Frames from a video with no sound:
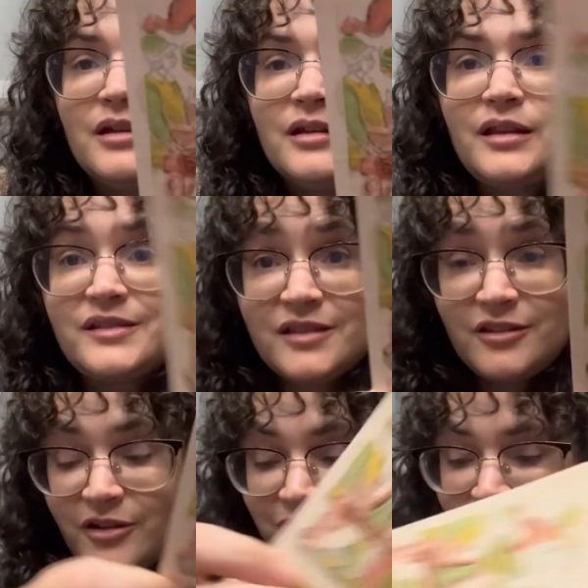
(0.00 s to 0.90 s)
That's the
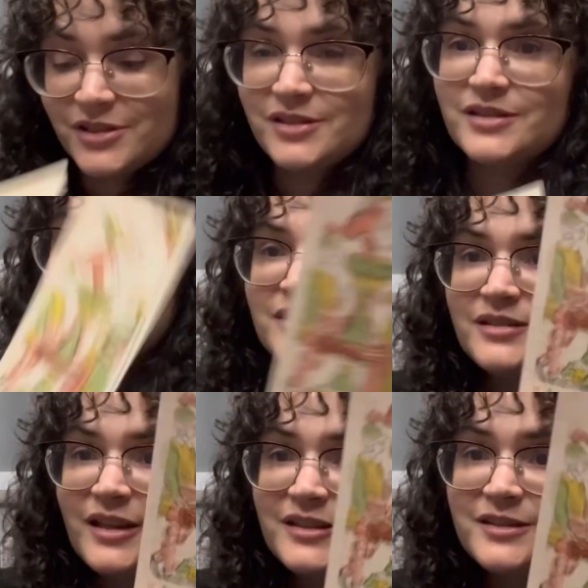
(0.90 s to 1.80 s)
Lovers.
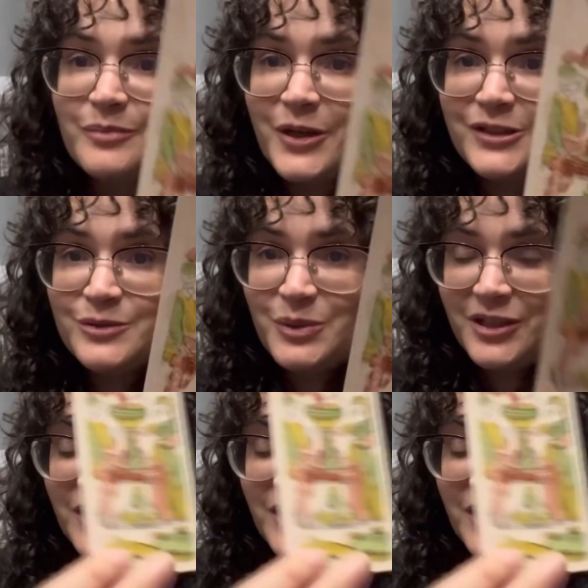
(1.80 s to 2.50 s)
like somebody's being